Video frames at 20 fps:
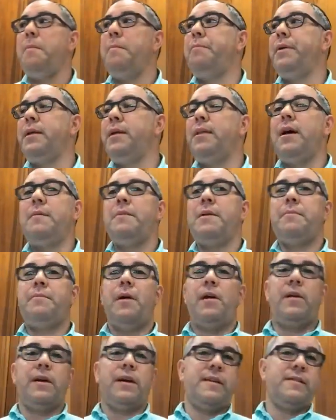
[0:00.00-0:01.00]
Bilam and
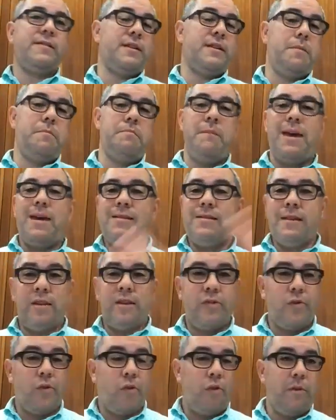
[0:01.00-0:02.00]
Balak is an amazing
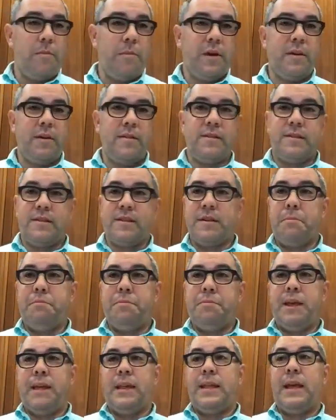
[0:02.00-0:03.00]
story because it's
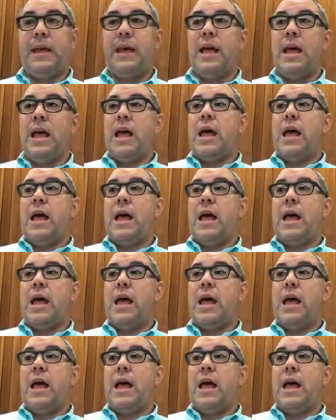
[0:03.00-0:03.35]
completely